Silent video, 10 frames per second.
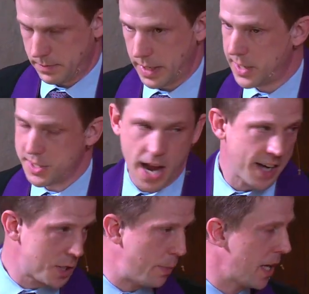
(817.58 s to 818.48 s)
It is
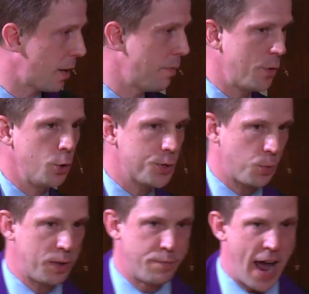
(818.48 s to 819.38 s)
not to be confused
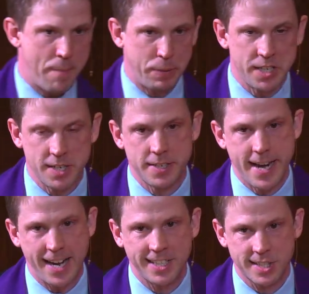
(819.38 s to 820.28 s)
with vapid
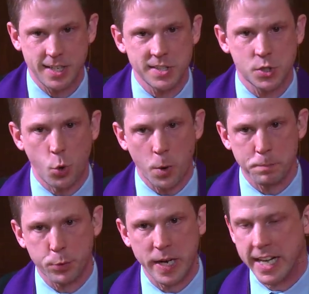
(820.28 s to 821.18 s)
niceness or
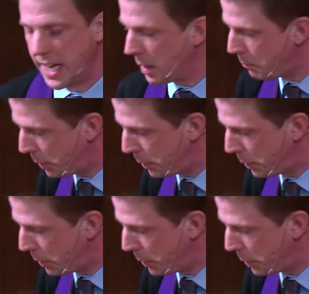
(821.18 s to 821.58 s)
preening